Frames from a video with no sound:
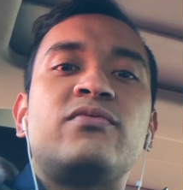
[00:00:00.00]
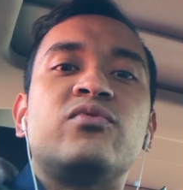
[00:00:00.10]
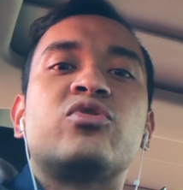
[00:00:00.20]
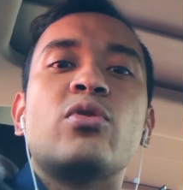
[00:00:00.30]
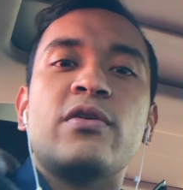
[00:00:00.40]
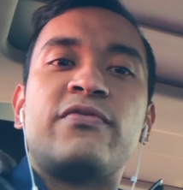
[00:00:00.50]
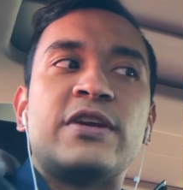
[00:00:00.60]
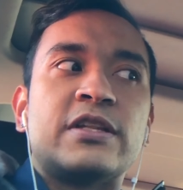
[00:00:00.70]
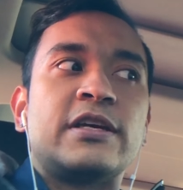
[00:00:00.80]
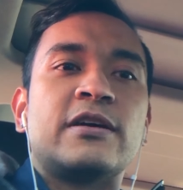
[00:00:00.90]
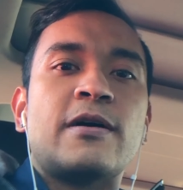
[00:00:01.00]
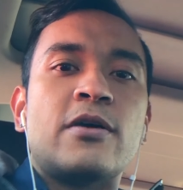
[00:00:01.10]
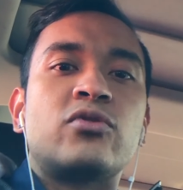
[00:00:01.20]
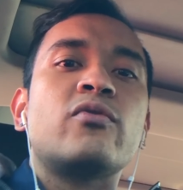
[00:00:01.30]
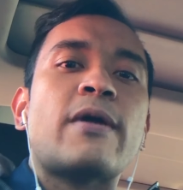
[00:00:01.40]
through feeling,
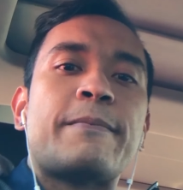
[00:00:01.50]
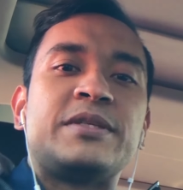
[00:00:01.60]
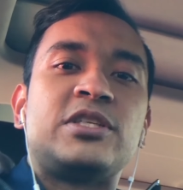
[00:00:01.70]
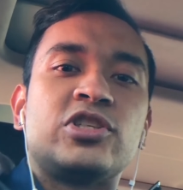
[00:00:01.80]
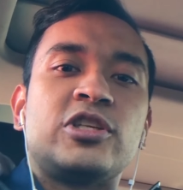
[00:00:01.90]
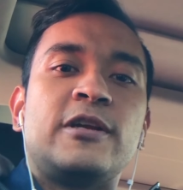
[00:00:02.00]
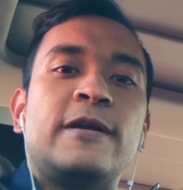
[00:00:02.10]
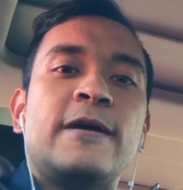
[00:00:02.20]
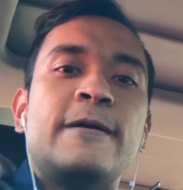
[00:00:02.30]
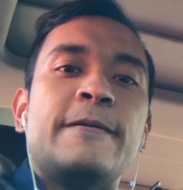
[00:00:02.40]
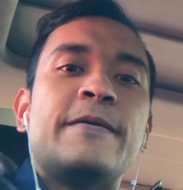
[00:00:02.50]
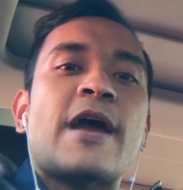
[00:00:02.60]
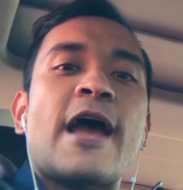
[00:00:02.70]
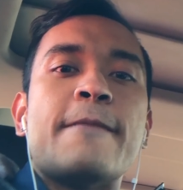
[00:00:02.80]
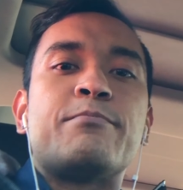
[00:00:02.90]
through repetition
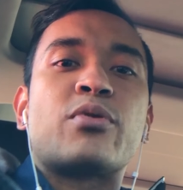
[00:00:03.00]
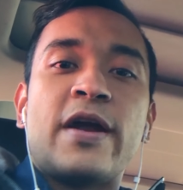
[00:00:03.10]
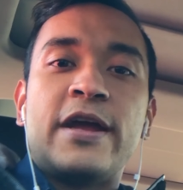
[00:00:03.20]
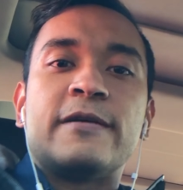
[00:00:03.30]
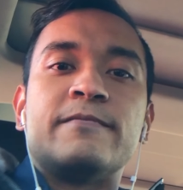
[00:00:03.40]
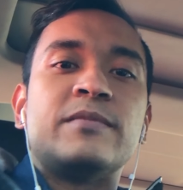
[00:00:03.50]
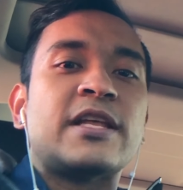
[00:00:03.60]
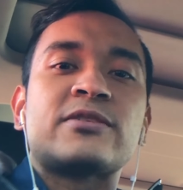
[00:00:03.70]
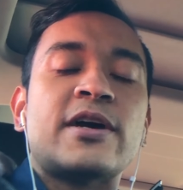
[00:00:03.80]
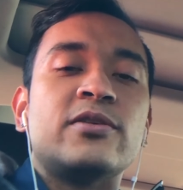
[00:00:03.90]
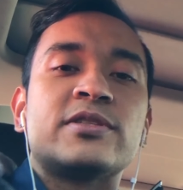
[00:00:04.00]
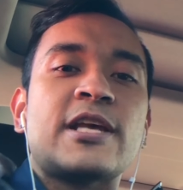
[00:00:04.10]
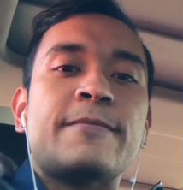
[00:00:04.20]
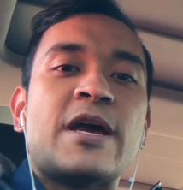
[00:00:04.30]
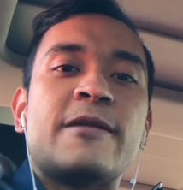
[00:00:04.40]
and praying. And that's why I always
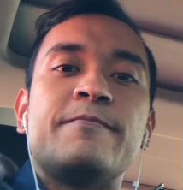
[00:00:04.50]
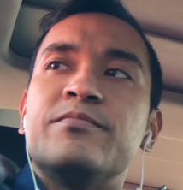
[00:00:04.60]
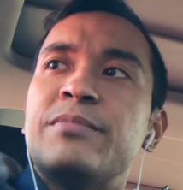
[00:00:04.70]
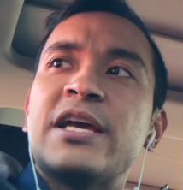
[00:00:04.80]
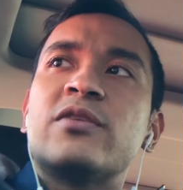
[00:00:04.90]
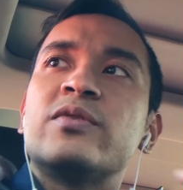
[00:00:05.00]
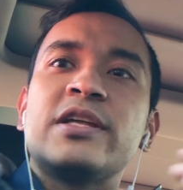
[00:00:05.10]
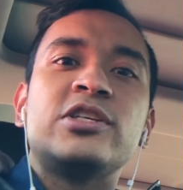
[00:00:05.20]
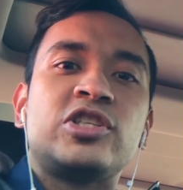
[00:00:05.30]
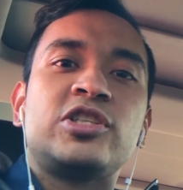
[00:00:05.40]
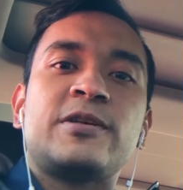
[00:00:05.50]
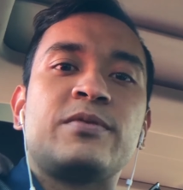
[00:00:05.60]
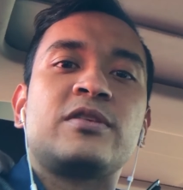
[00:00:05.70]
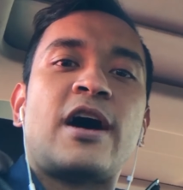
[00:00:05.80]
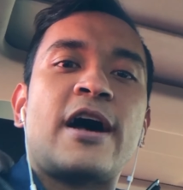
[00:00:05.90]
say, man, make a relationship
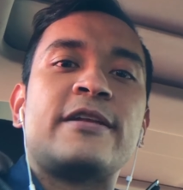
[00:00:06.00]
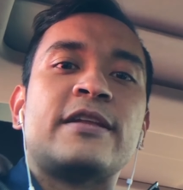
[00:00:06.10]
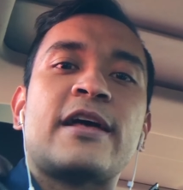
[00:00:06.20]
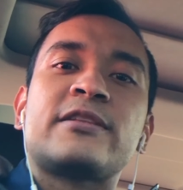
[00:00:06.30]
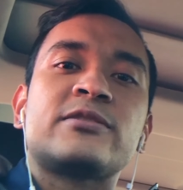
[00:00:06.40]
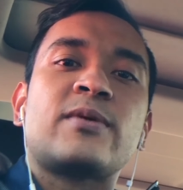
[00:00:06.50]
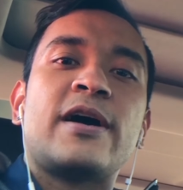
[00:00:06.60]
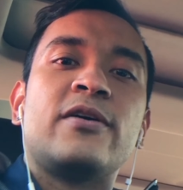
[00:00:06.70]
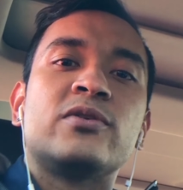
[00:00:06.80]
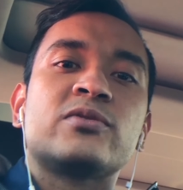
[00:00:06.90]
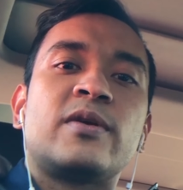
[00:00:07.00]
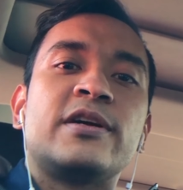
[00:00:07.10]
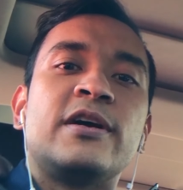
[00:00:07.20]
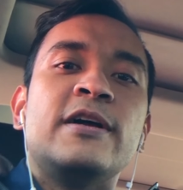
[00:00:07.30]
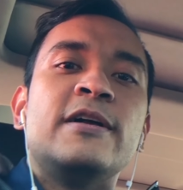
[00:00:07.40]
with God. And that's why I always want
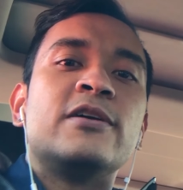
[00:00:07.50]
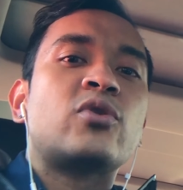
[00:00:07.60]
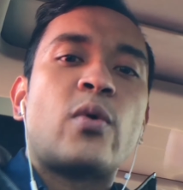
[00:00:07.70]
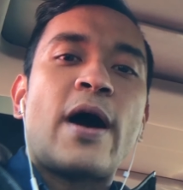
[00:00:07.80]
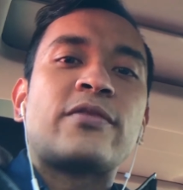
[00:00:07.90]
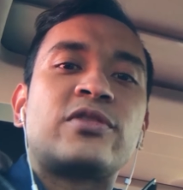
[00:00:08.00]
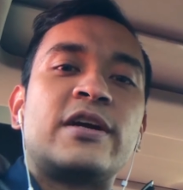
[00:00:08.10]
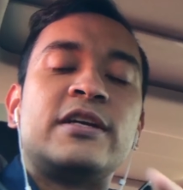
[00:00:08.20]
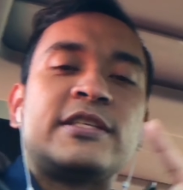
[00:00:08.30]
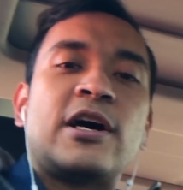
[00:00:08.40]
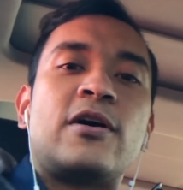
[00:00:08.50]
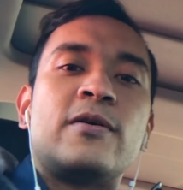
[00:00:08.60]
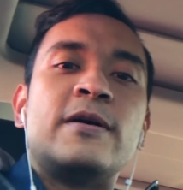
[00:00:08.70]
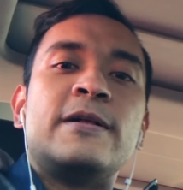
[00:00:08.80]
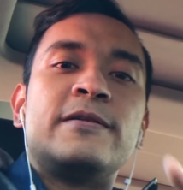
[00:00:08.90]
to go out there and tell
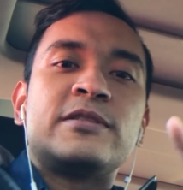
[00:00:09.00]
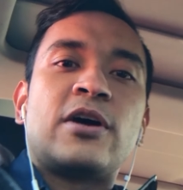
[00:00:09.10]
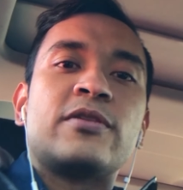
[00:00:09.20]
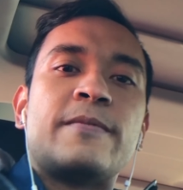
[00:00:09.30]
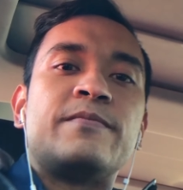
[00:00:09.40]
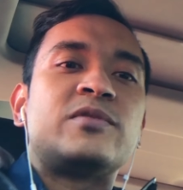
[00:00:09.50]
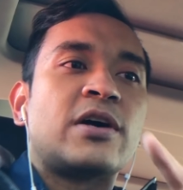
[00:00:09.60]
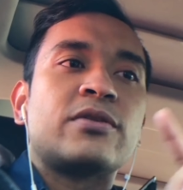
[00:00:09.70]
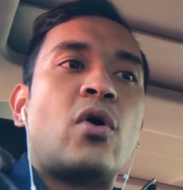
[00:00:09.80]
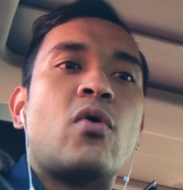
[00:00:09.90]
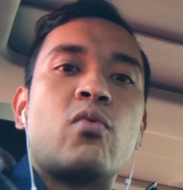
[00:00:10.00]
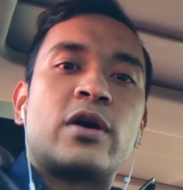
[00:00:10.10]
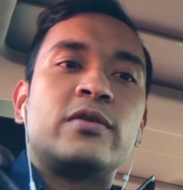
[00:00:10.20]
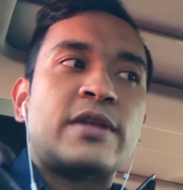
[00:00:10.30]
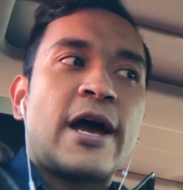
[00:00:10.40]
the whole
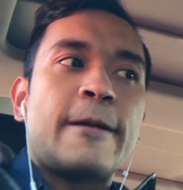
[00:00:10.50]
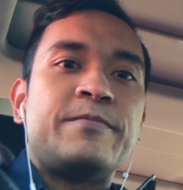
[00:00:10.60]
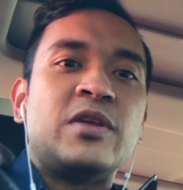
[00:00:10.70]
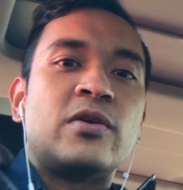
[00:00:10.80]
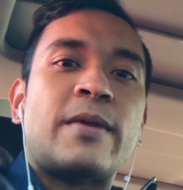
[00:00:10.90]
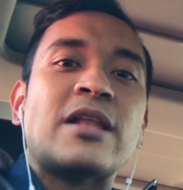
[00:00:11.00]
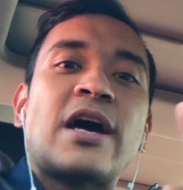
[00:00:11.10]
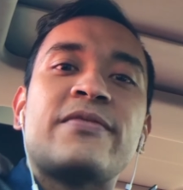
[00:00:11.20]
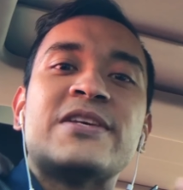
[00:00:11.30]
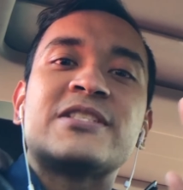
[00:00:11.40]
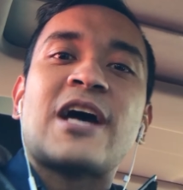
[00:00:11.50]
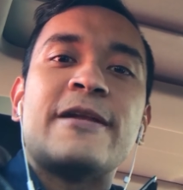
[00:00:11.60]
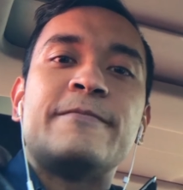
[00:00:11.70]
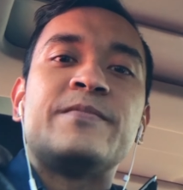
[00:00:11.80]
world that, my life has gotten